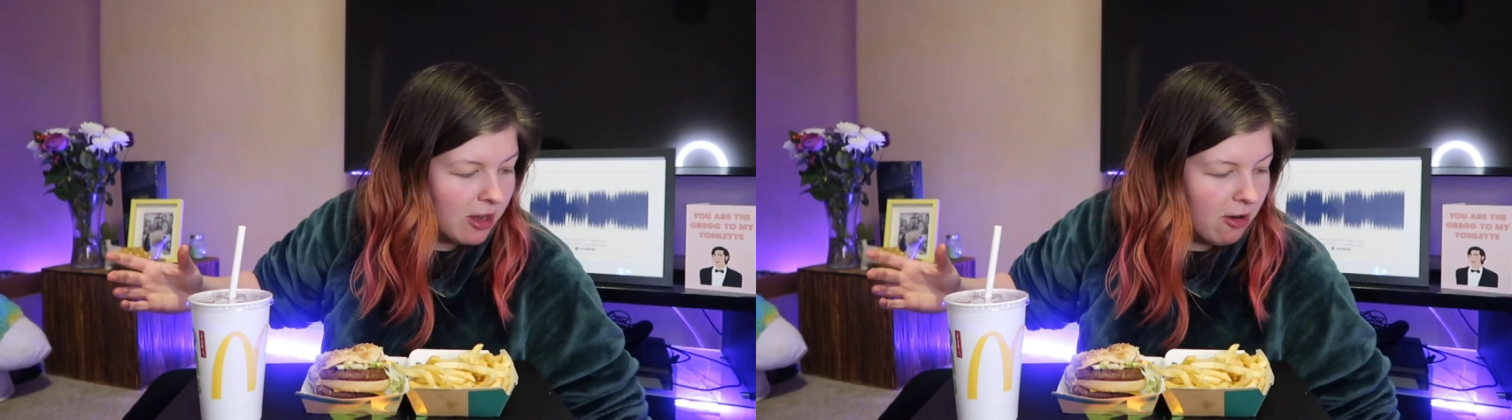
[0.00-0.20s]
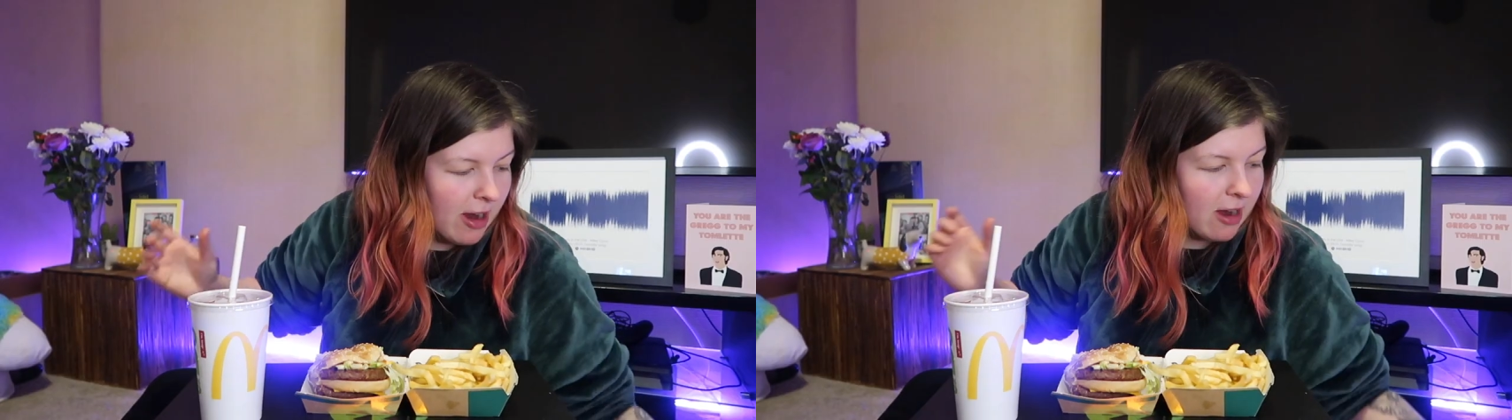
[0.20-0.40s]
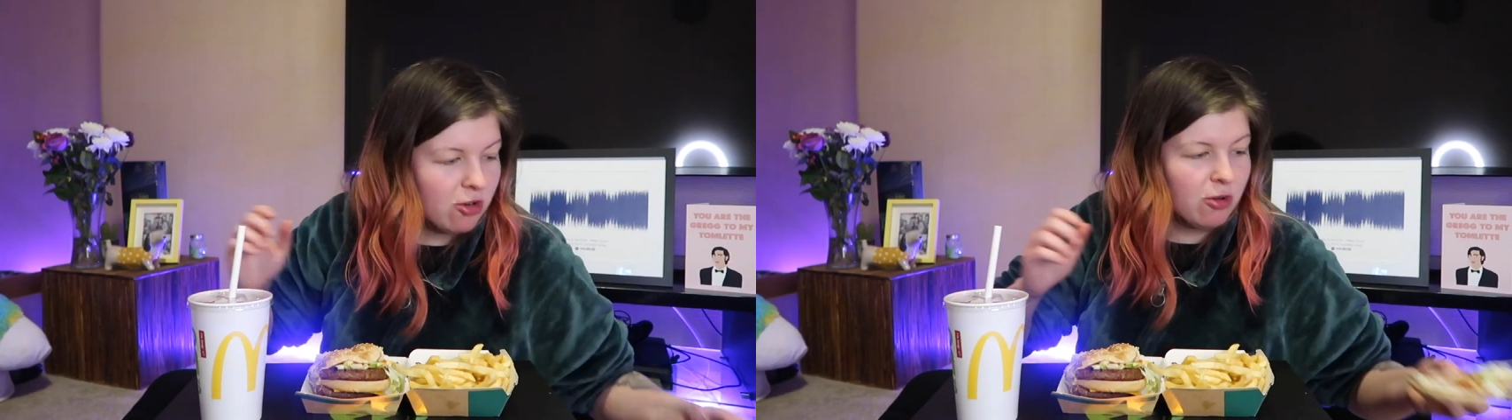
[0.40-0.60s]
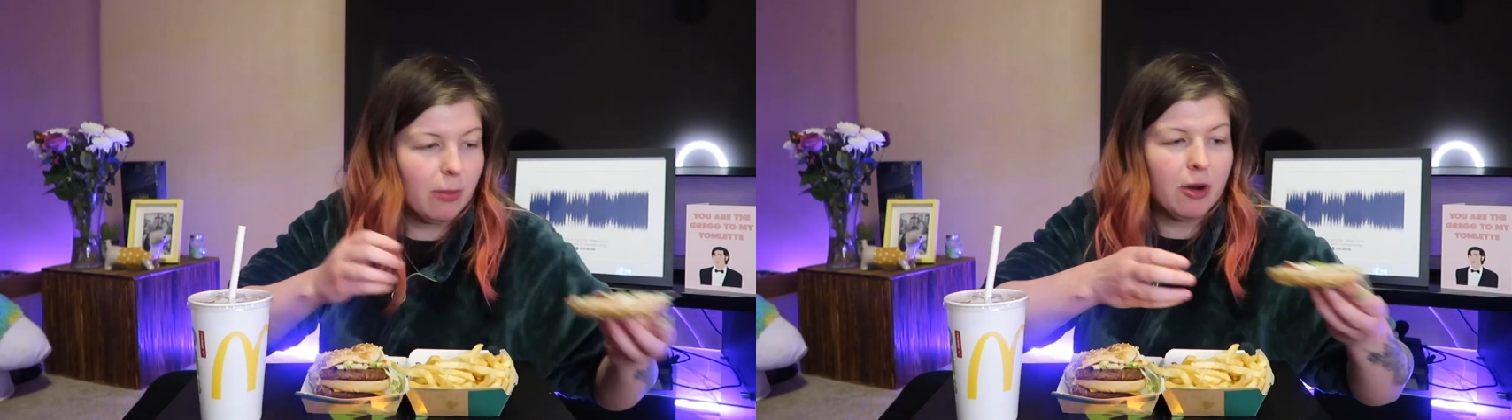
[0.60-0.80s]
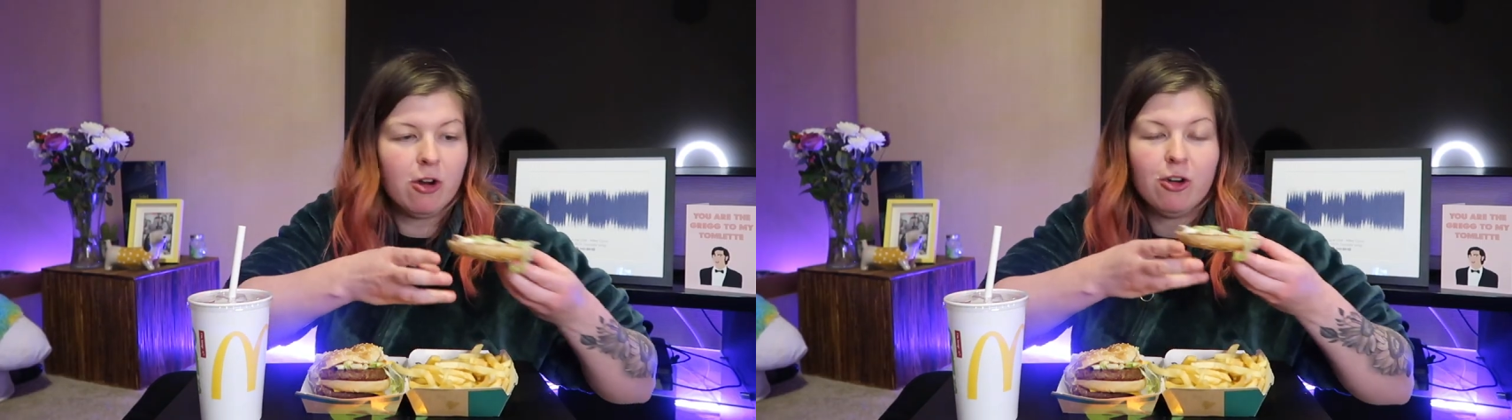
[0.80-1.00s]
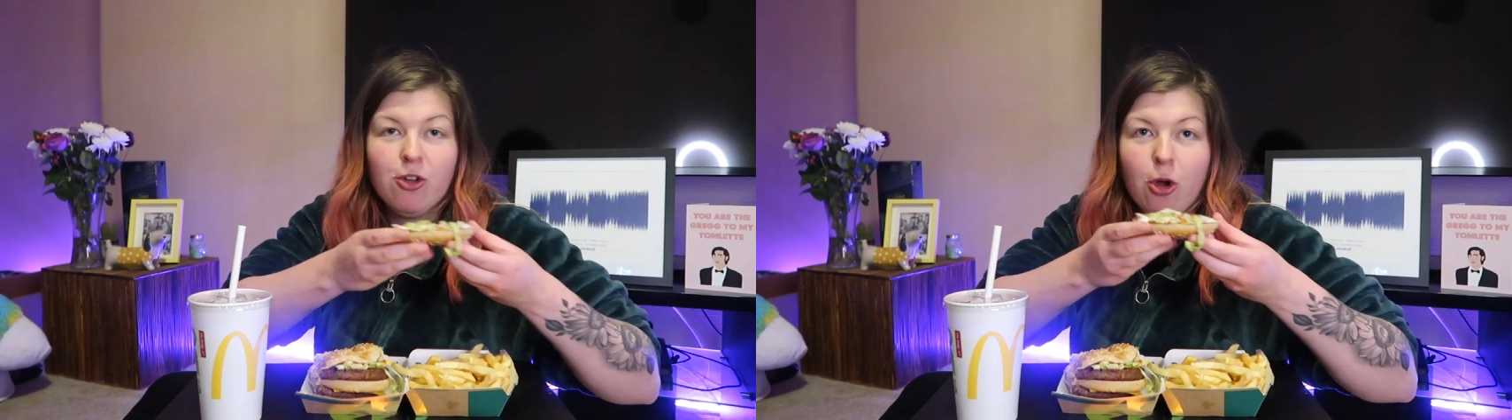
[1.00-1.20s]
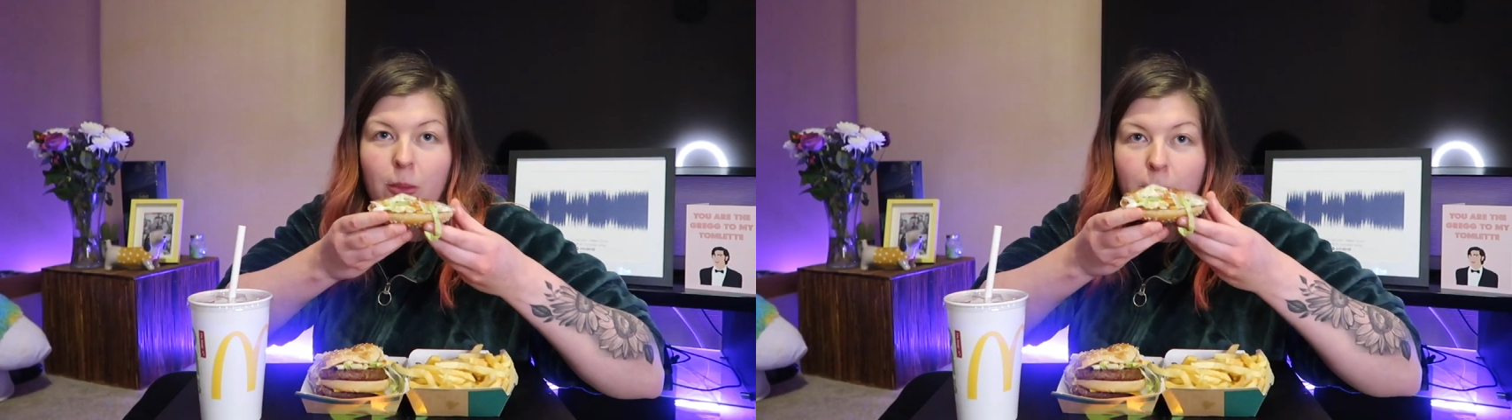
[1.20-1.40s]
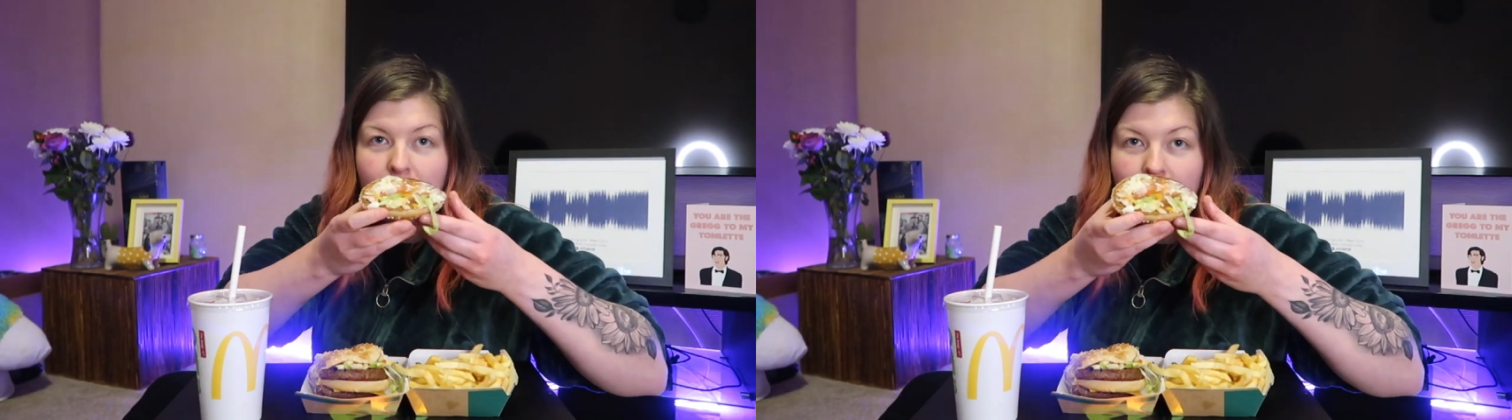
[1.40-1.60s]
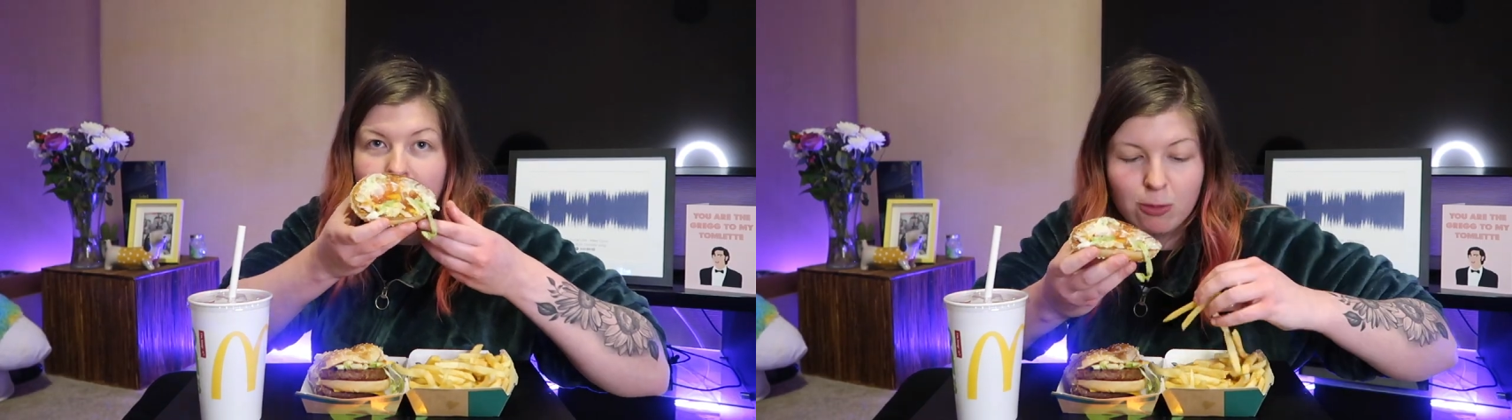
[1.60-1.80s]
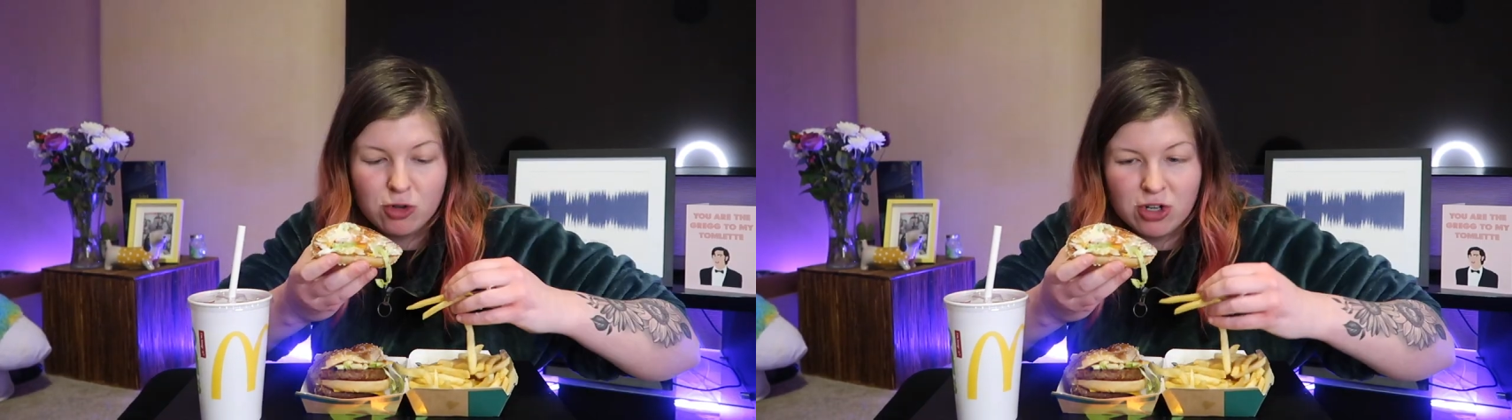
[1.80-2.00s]
We'll take our extra burger top bun
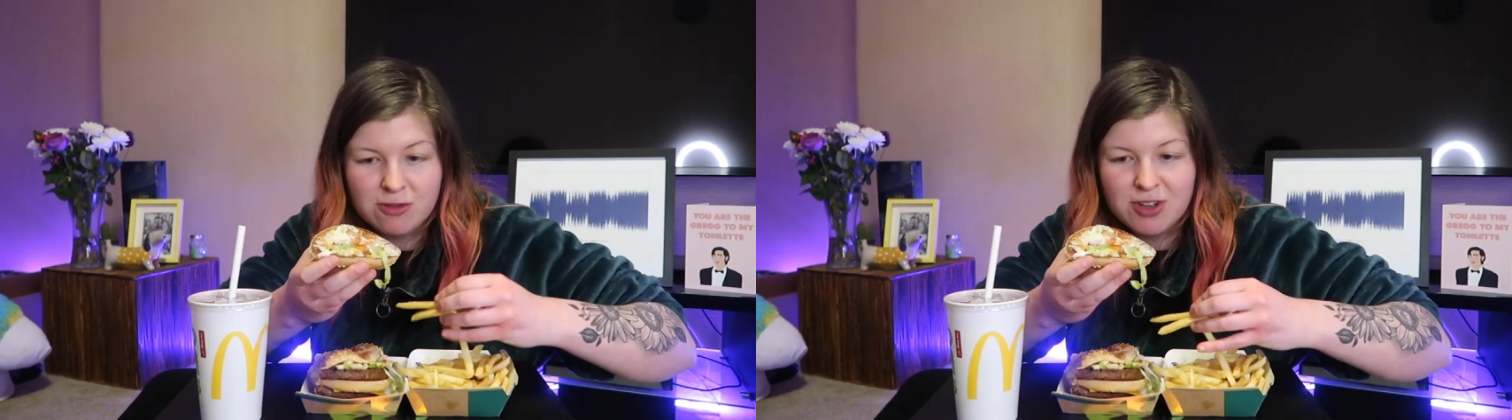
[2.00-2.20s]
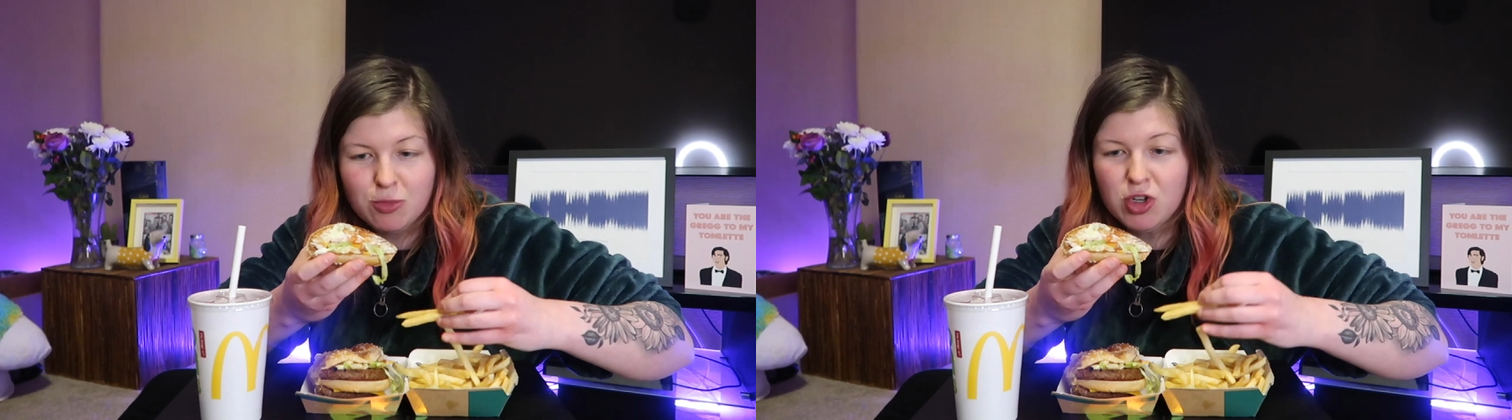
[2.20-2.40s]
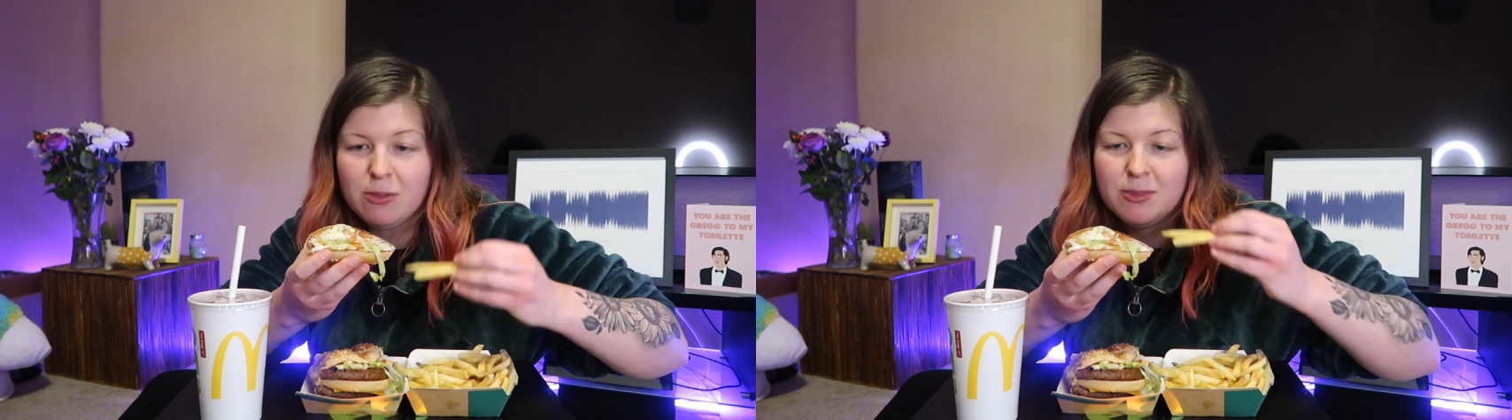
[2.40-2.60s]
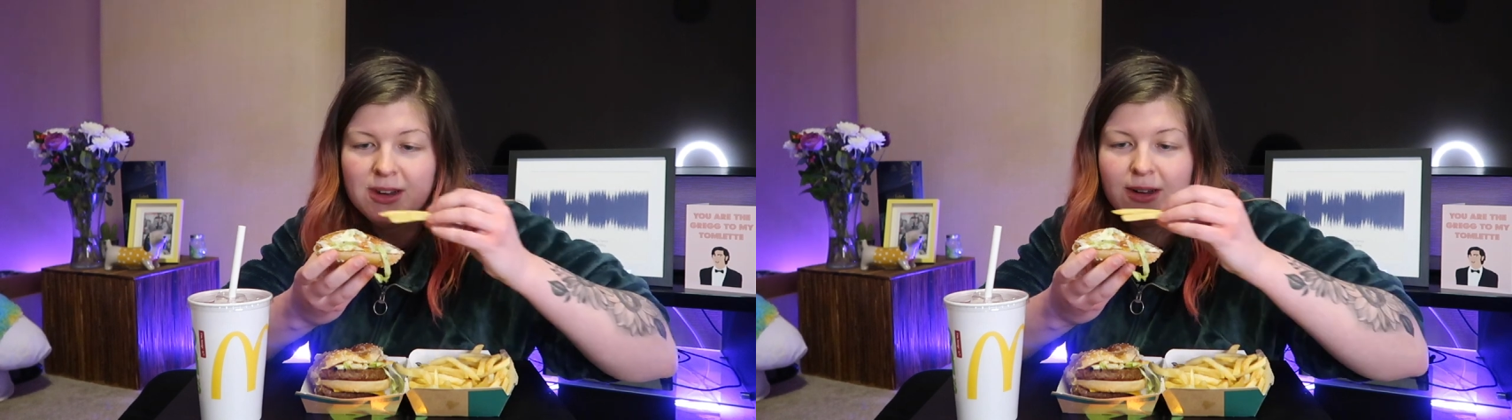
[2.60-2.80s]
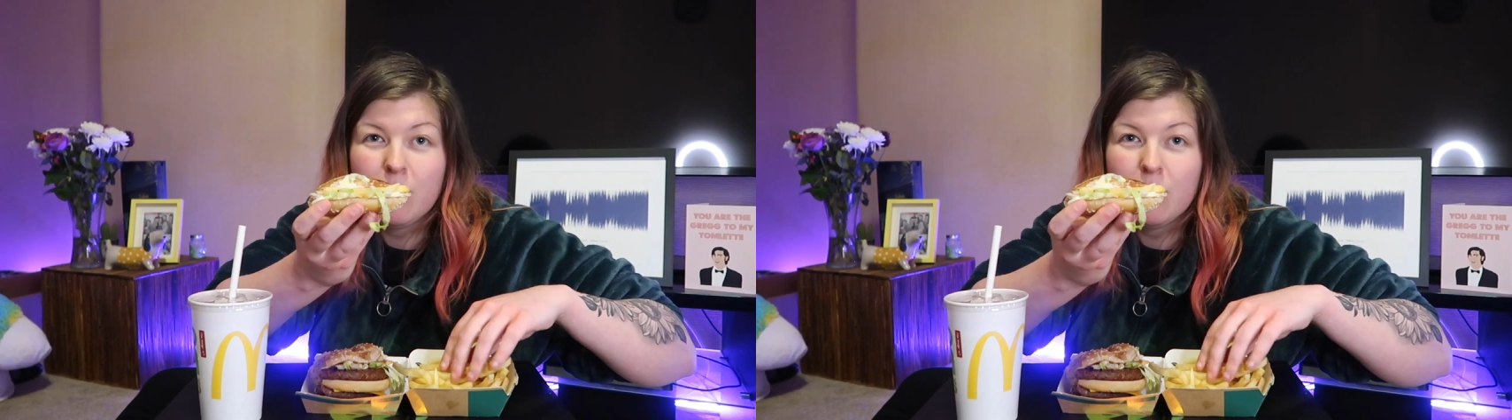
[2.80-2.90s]
and we'll shove some chips in it.